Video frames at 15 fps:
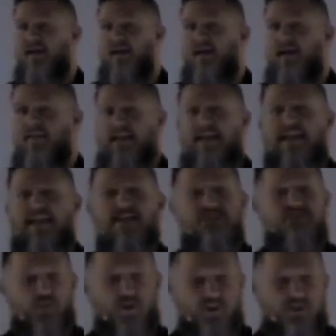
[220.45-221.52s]
That He is
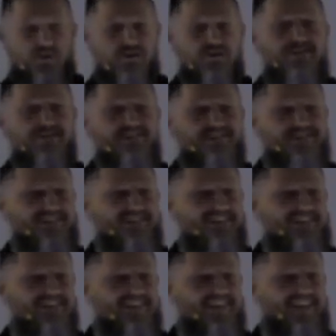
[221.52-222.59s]
real,
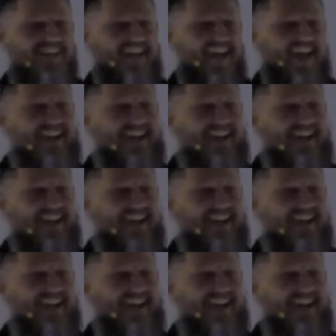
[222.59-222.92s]
and